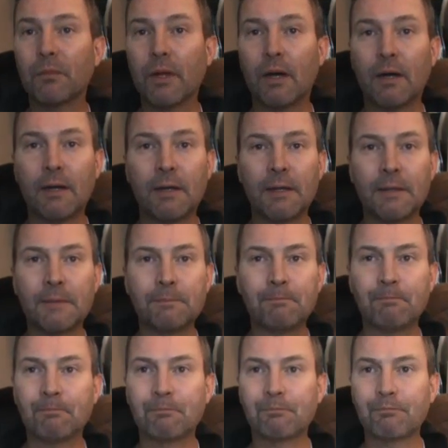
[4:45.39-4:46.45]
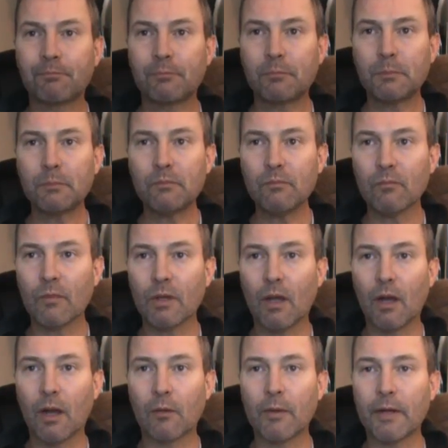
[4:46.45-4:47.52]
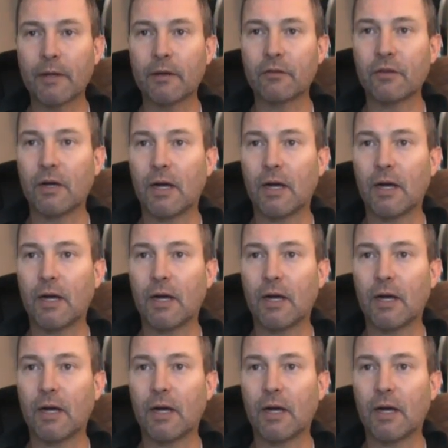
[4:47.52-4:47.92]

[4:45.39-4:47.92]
Um, I reckon it's